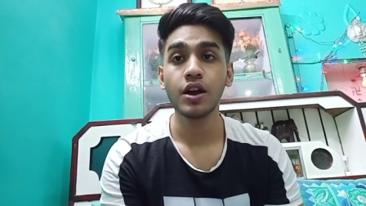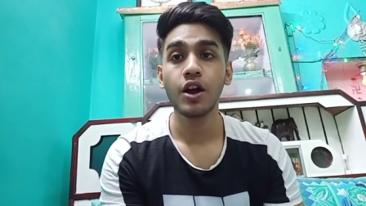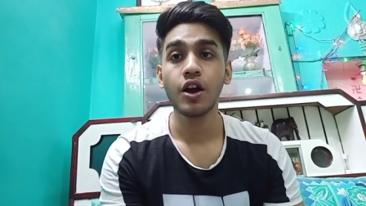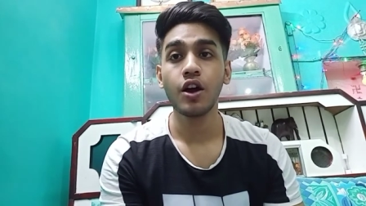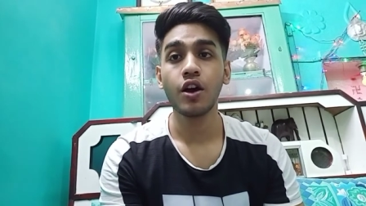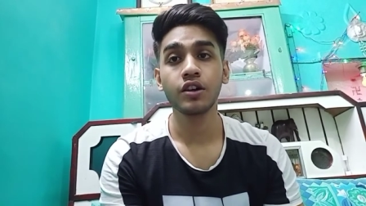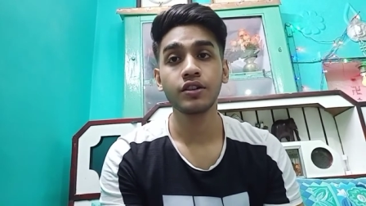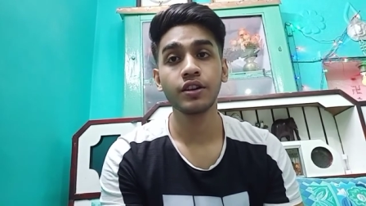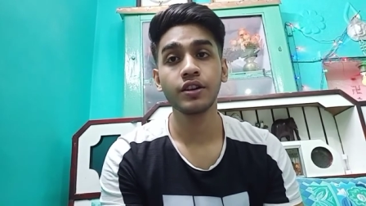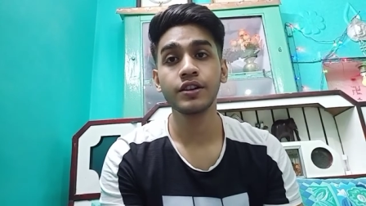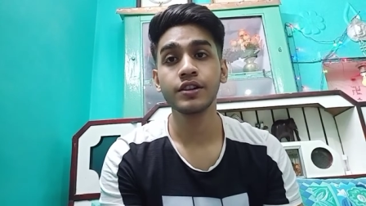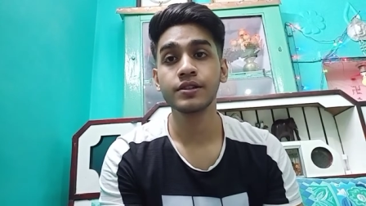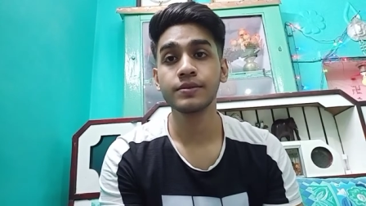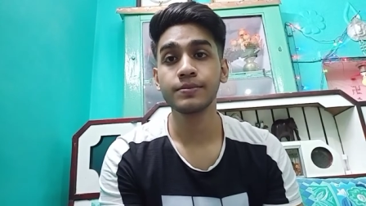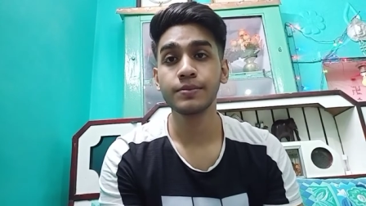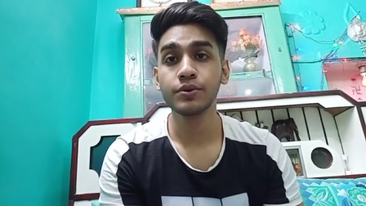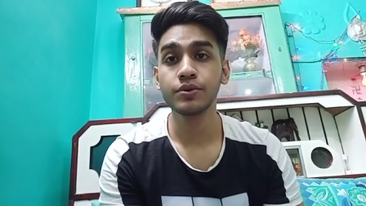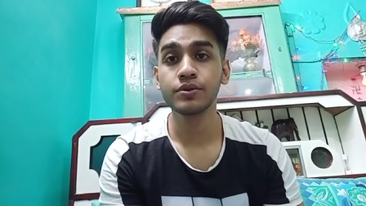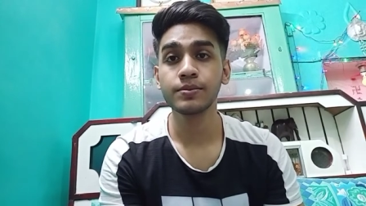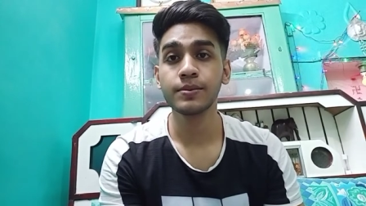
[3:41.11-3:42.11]
or the
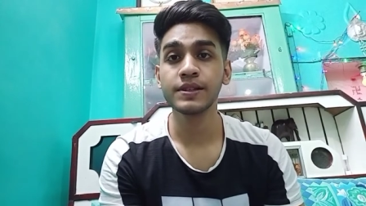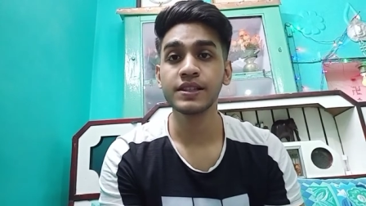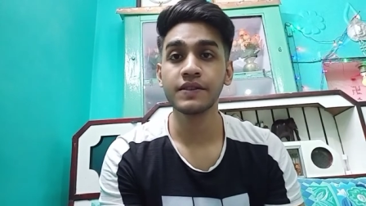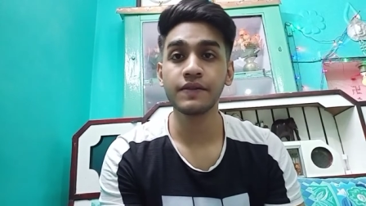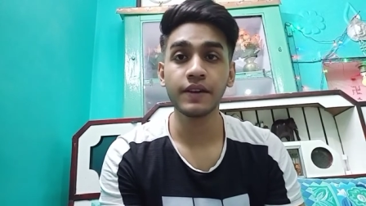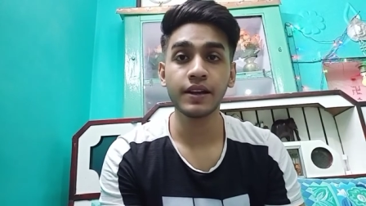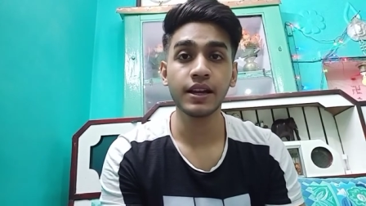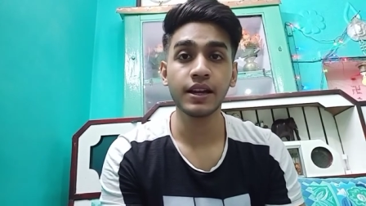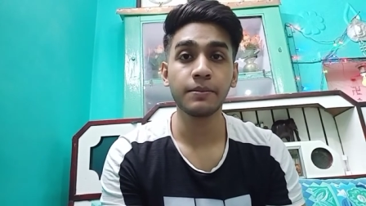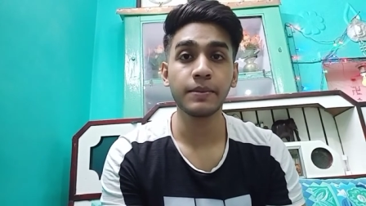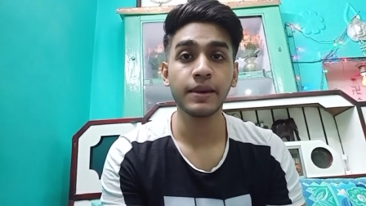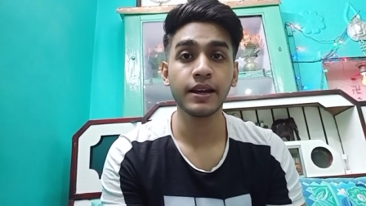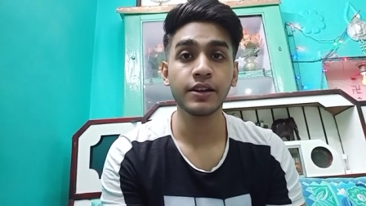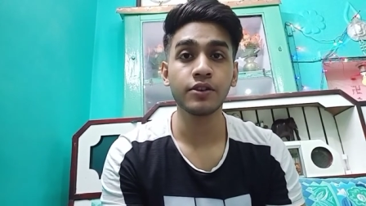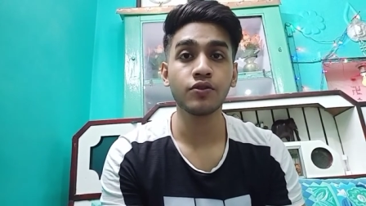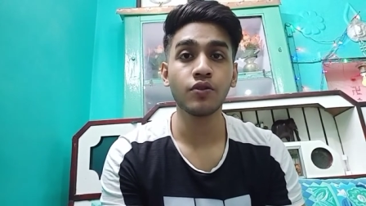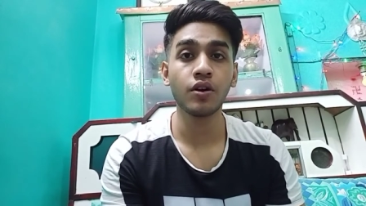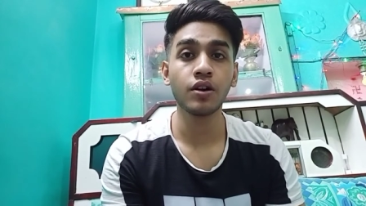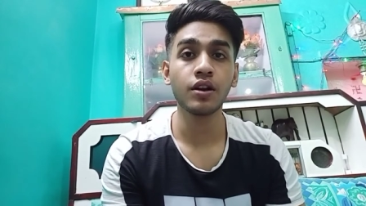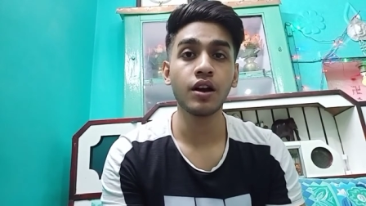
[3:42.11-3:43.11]
dispute specifically made
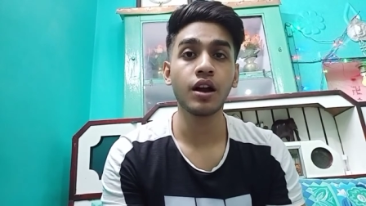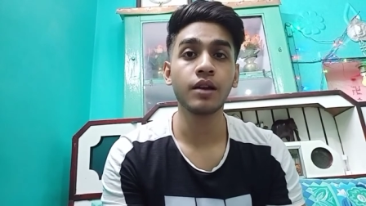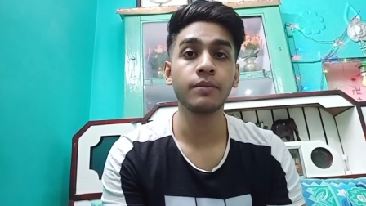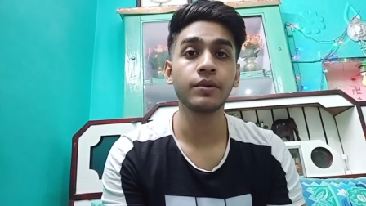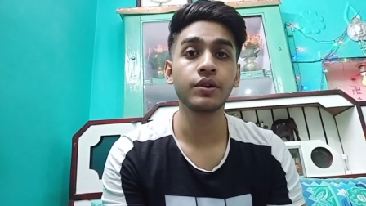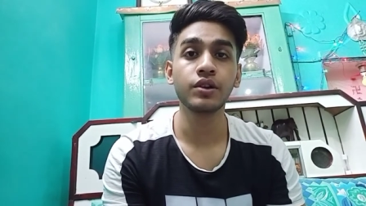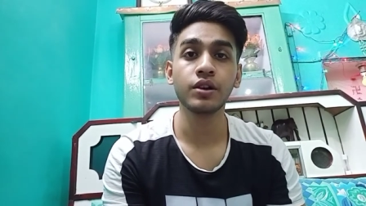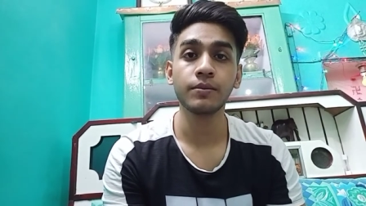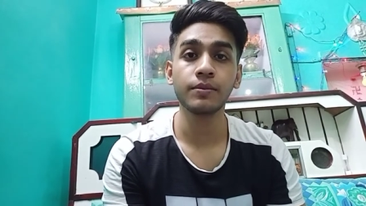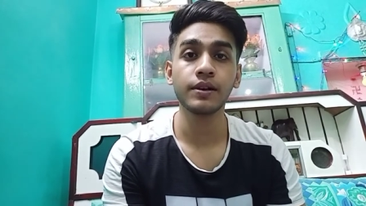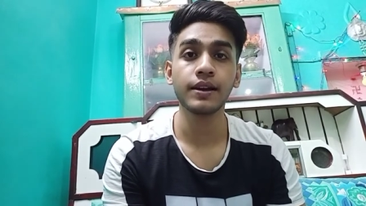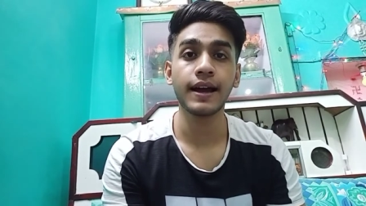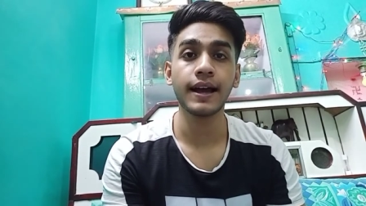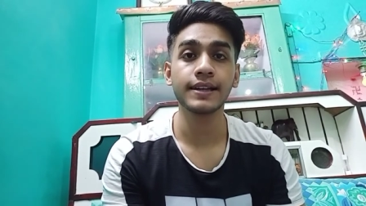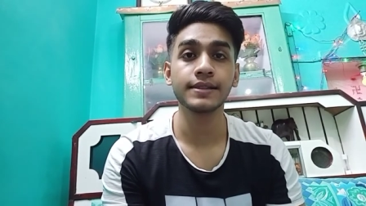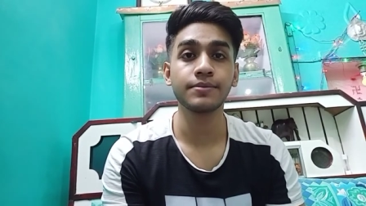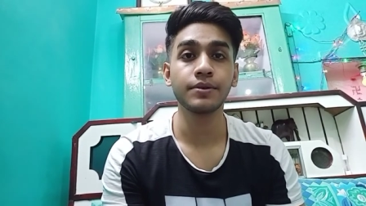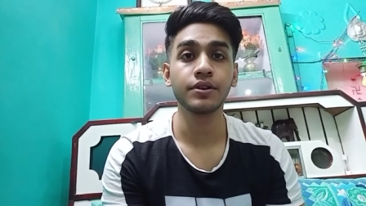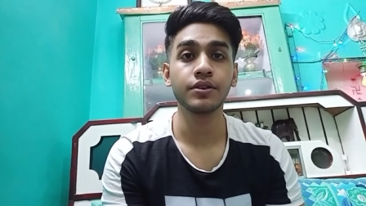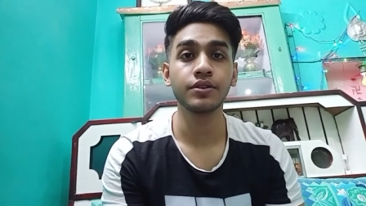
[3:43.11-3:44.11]
non-arbitrable as
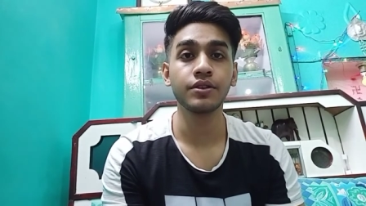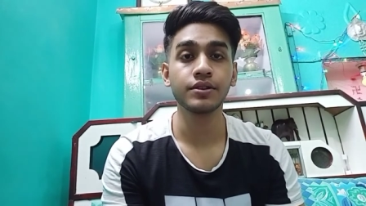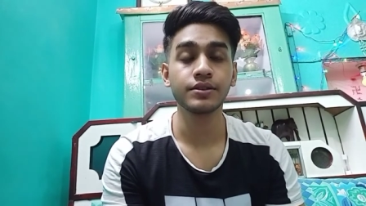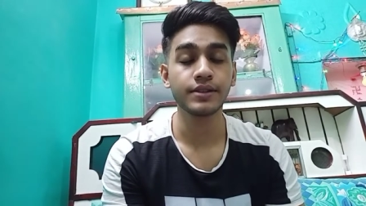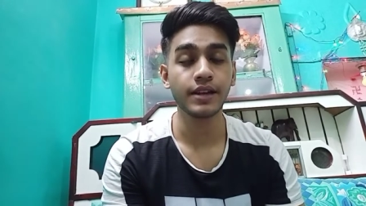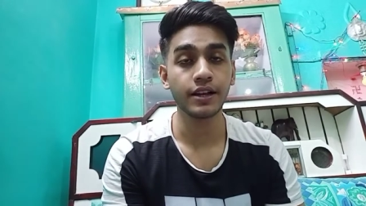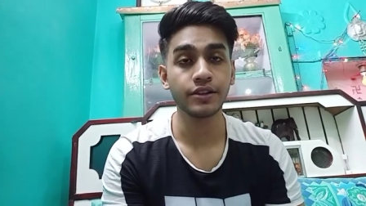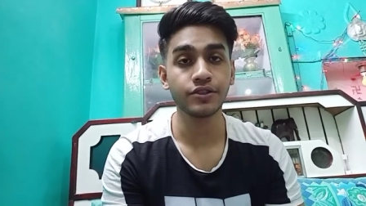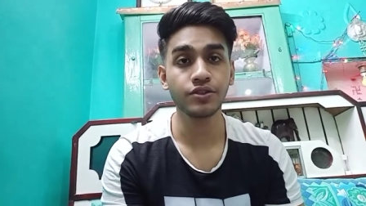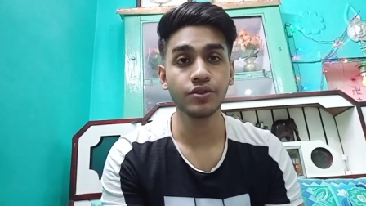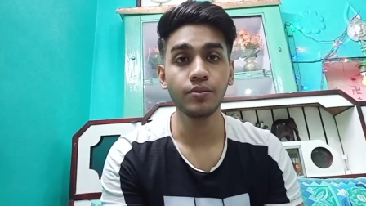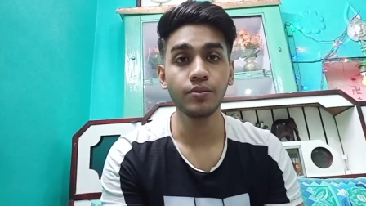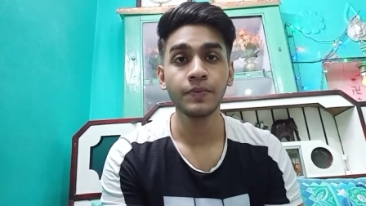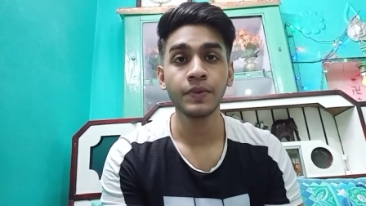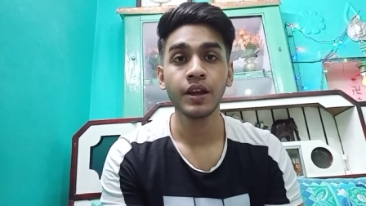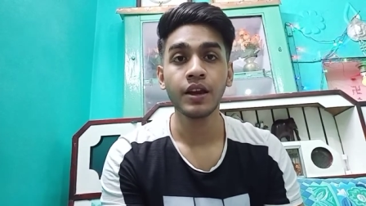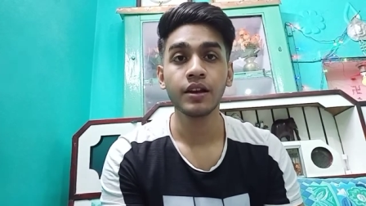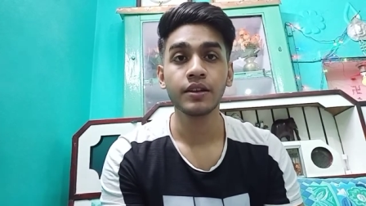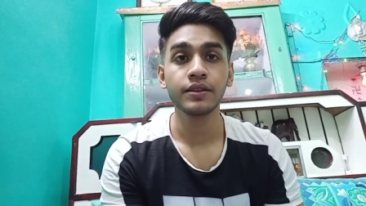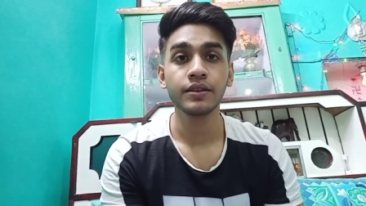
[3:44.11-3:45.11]
per the statute,
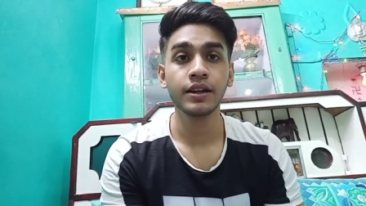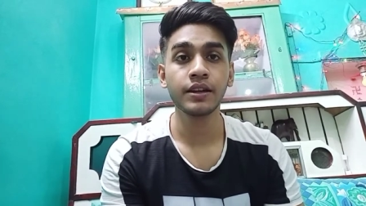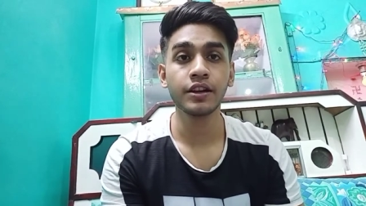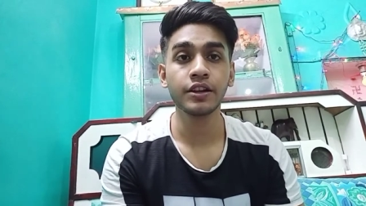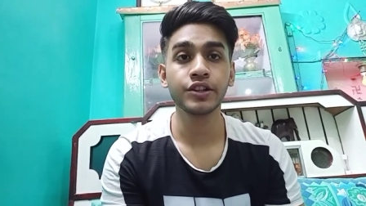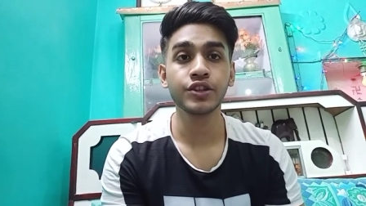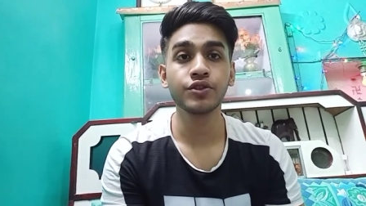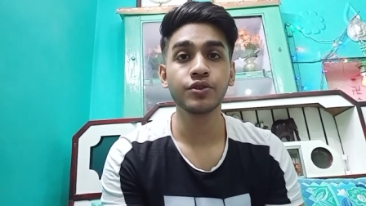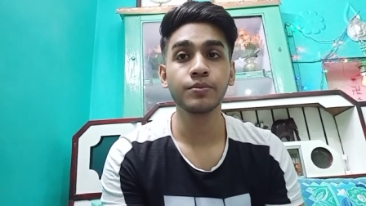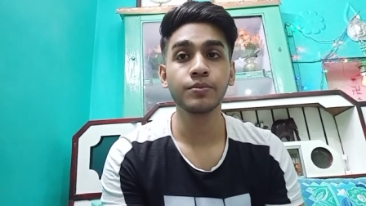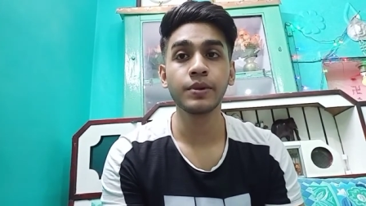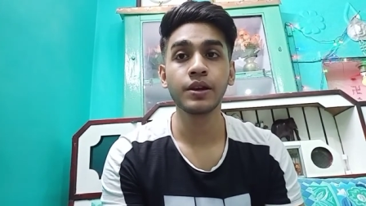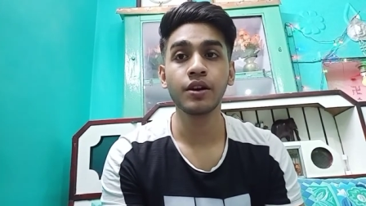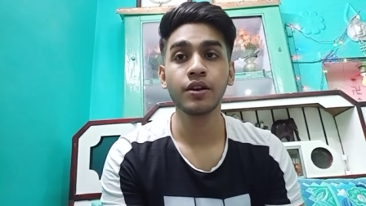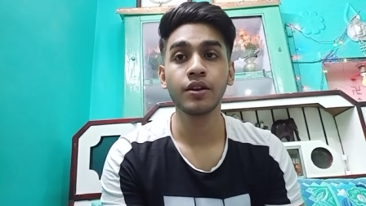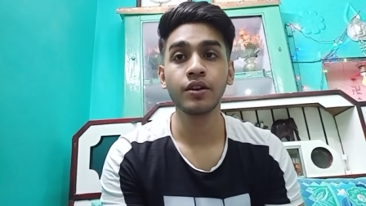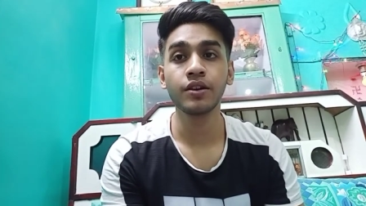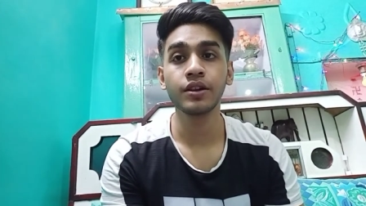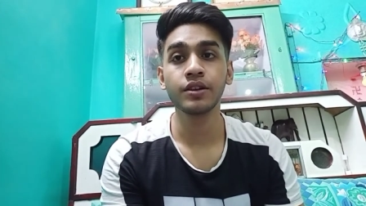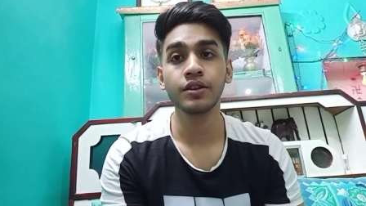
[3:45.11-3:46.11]
then it should be
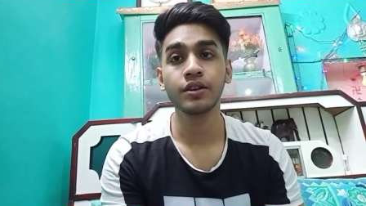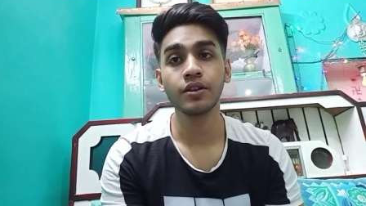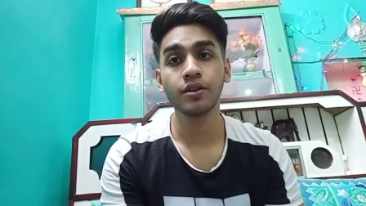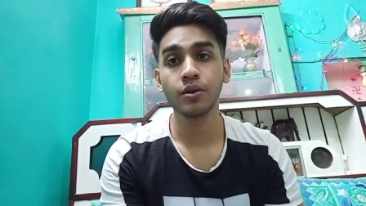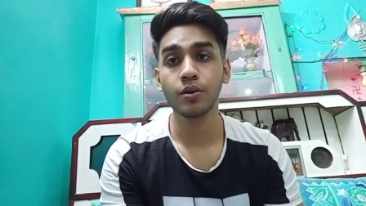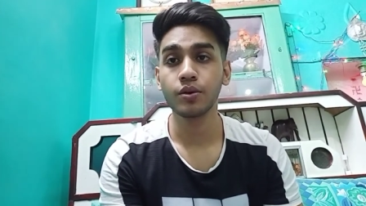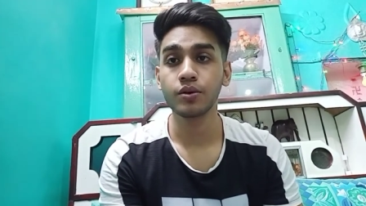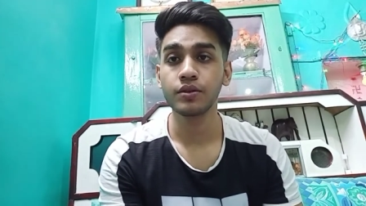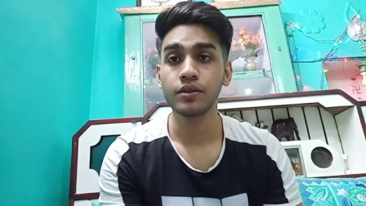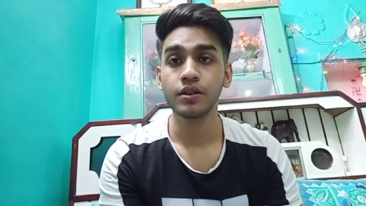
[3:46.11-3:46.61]
heard in the court.